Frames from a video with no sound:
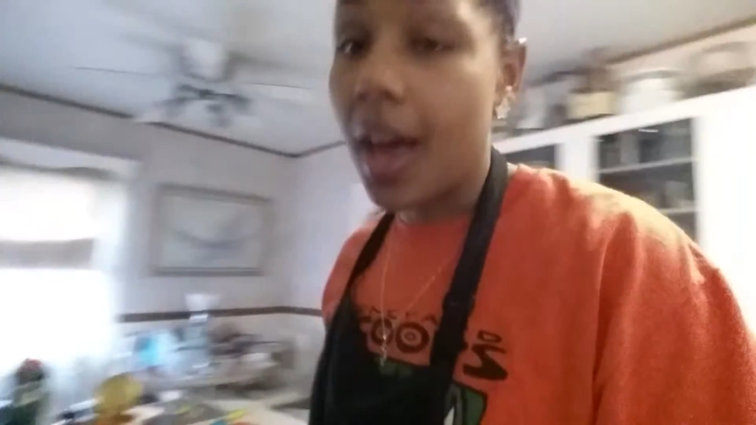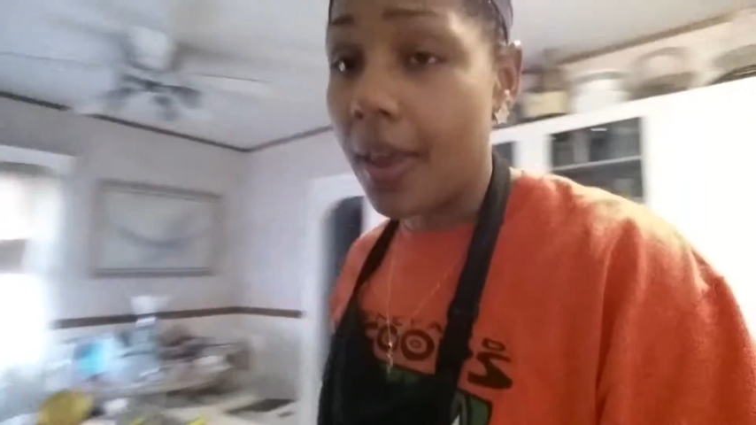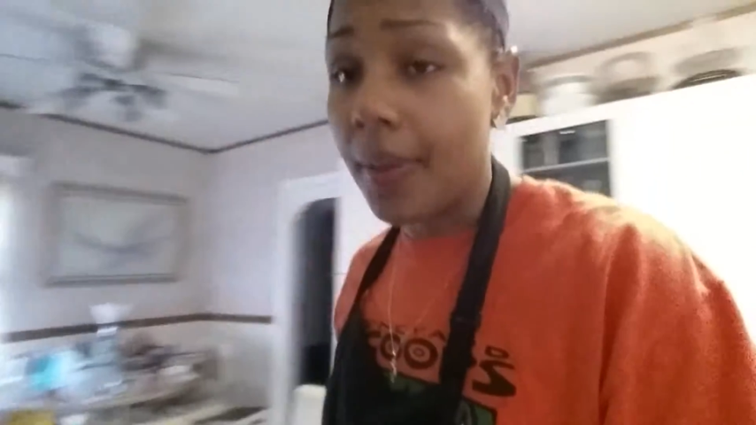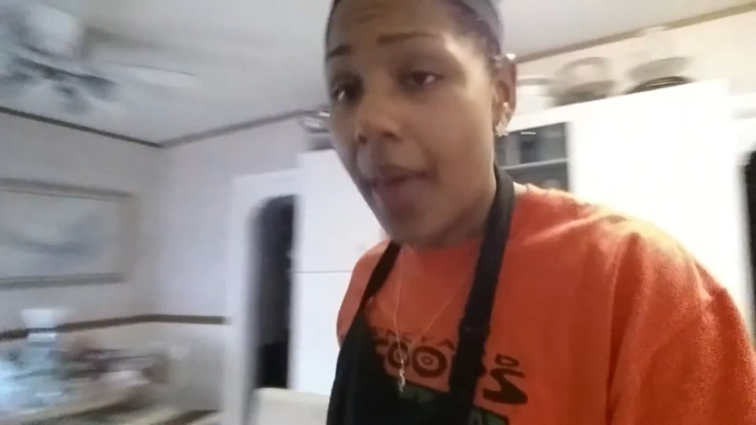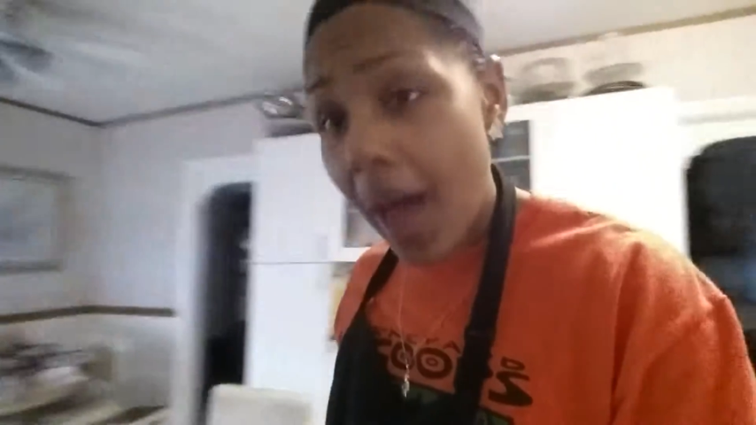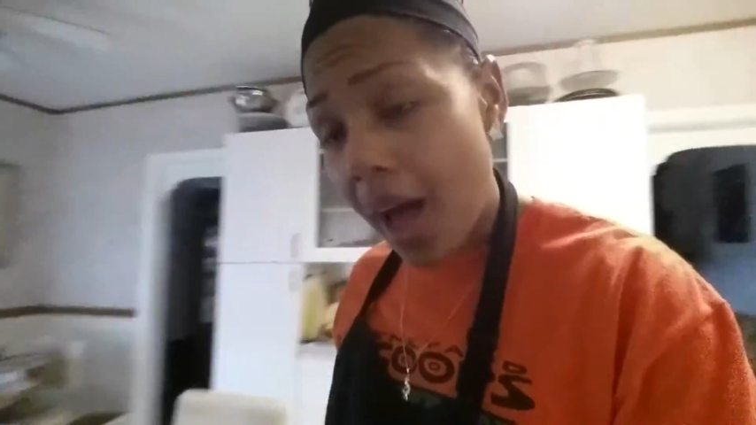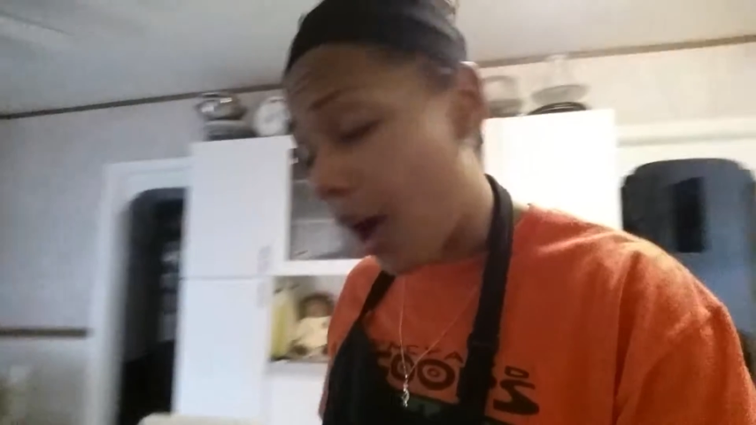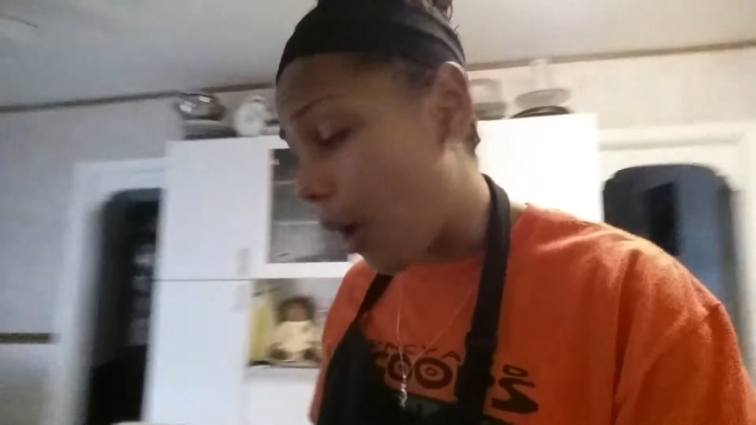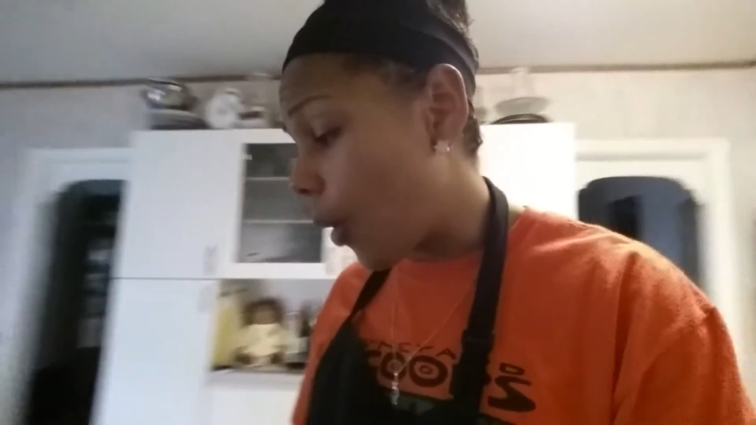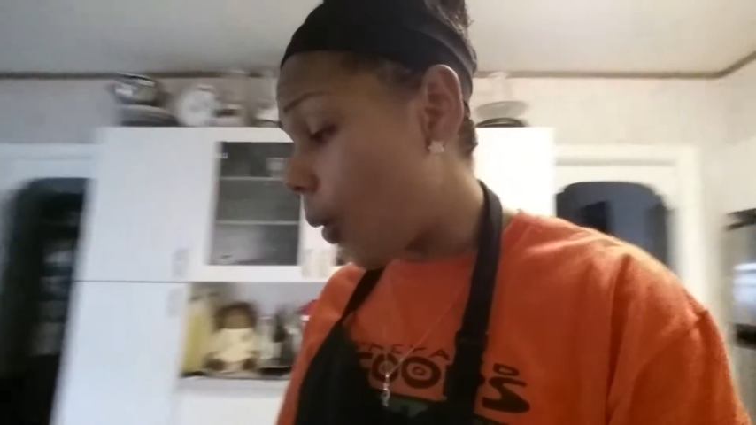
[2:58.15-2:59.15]
and
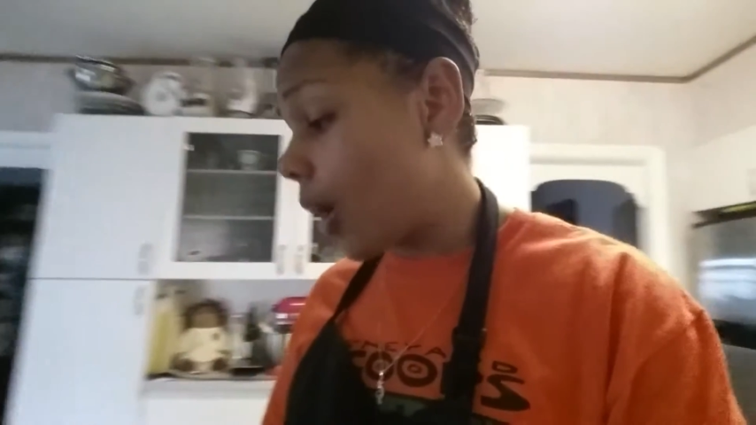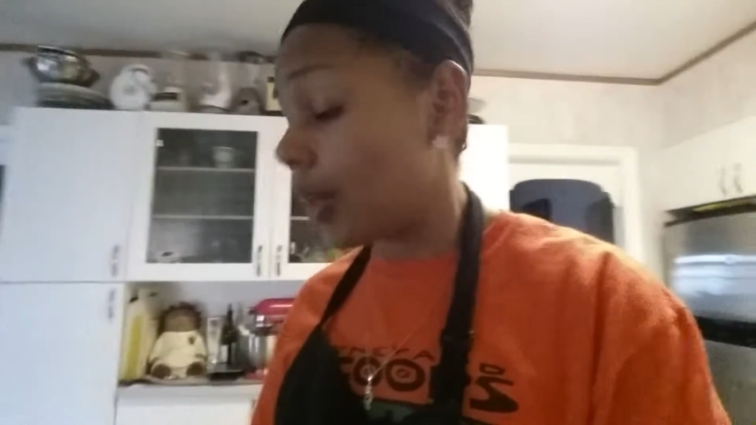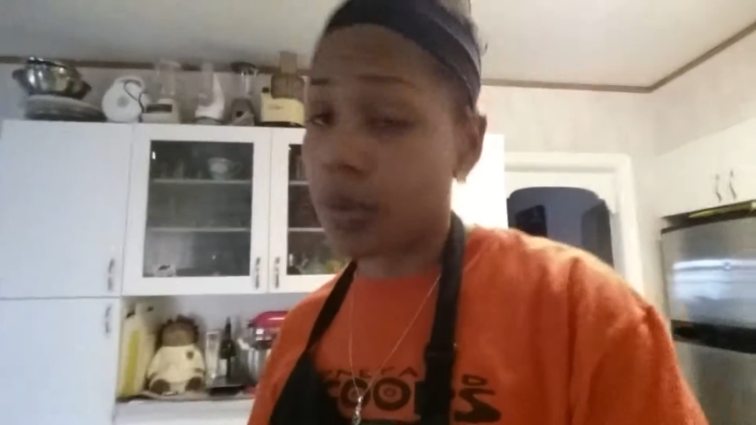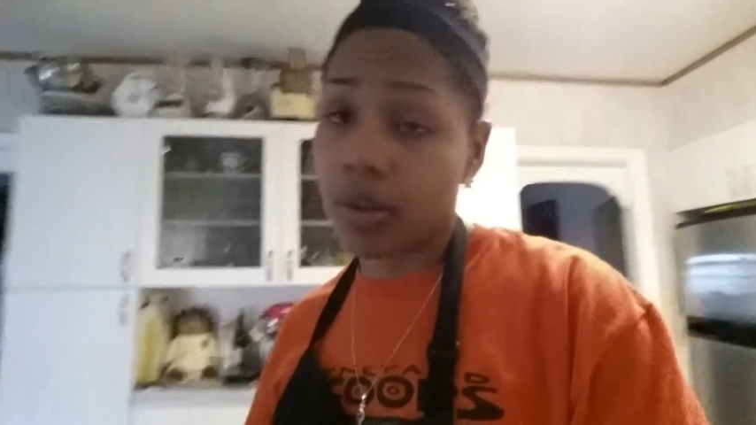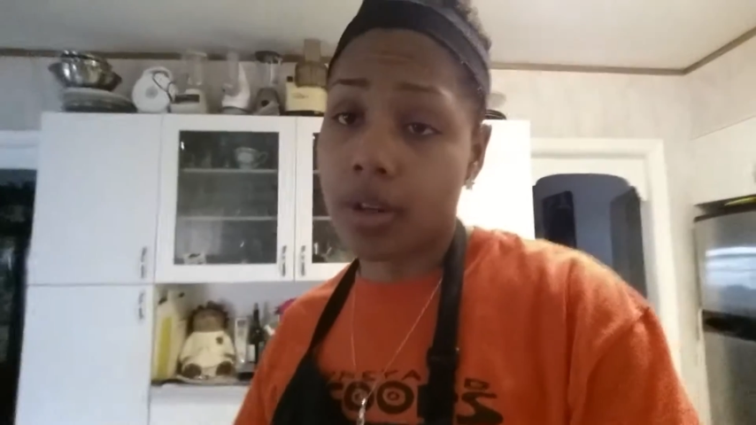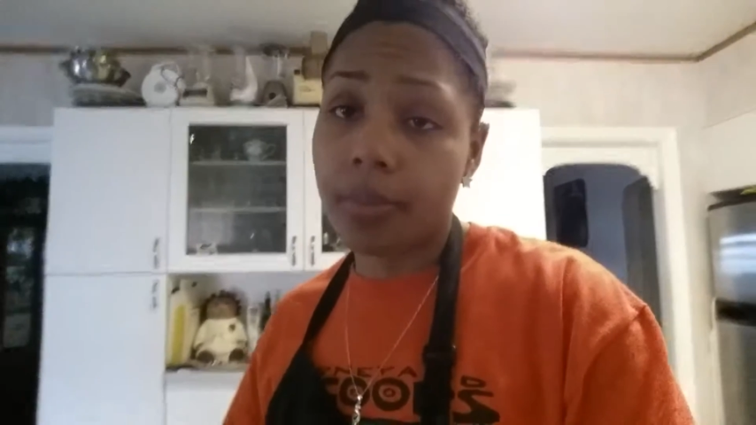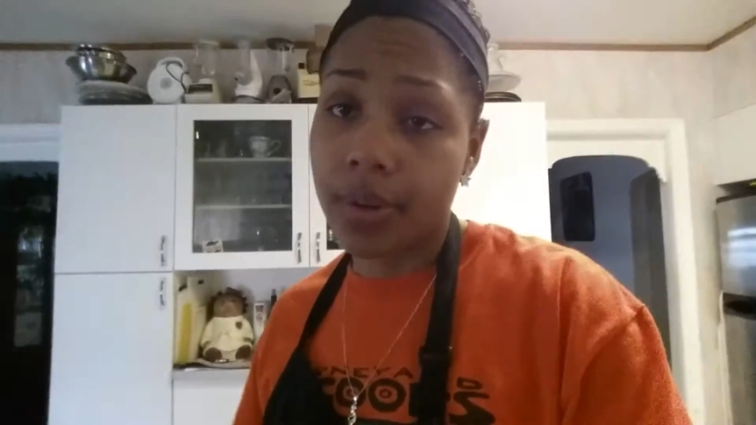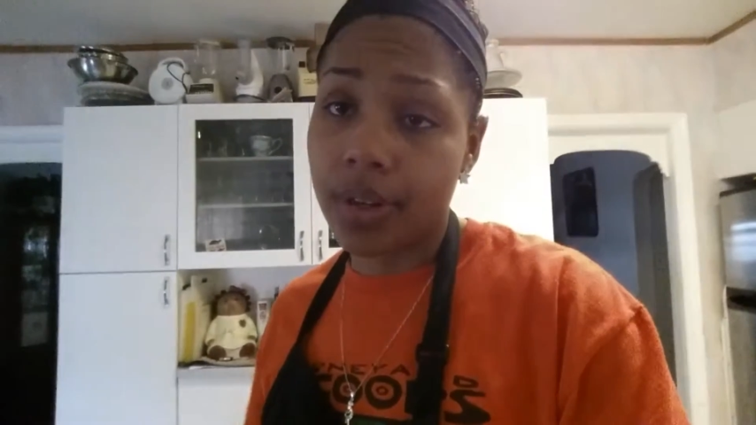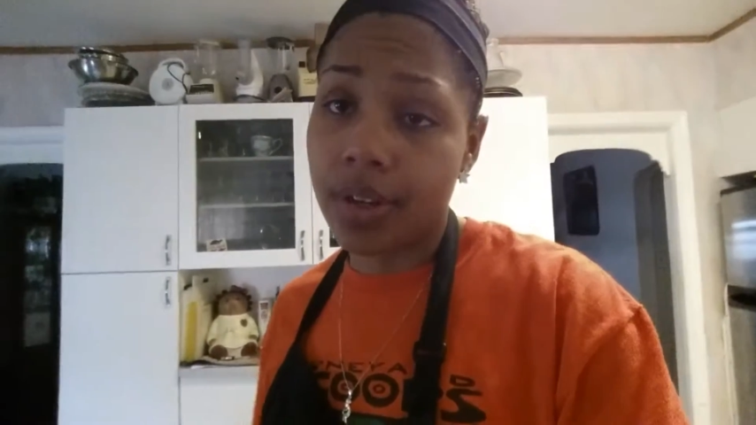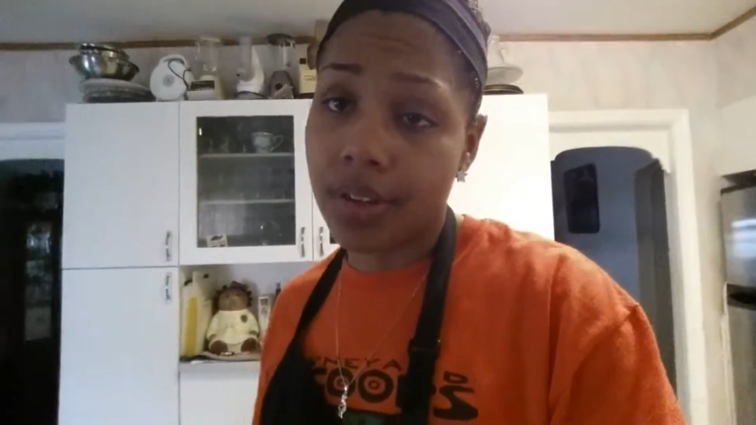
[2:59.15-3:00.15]
now we're going to
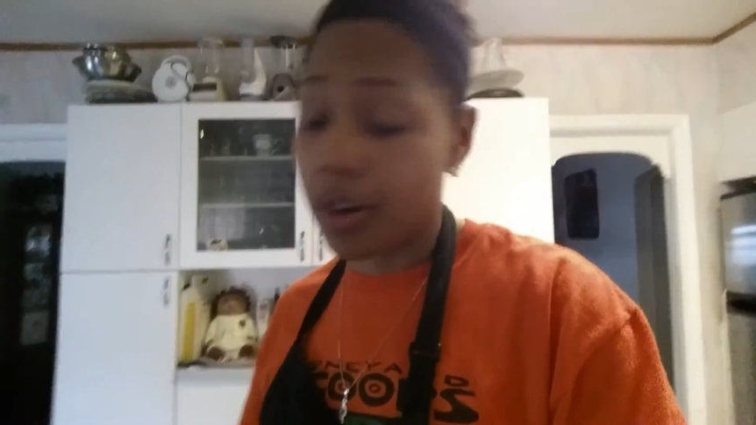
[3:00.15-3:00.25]
put in